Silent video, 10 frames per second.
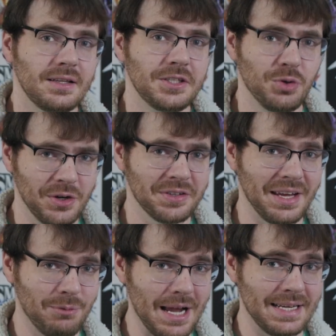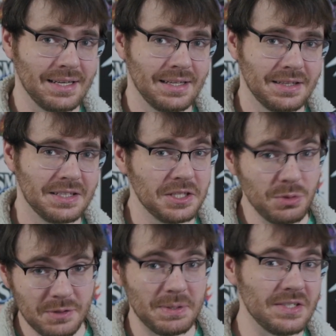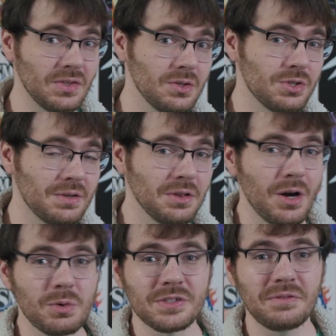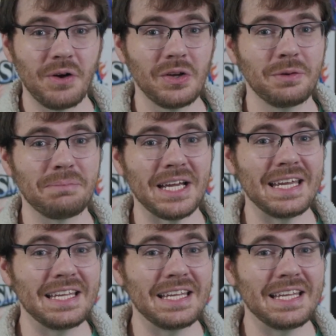You heard that right. The USB solution lowers the volume by a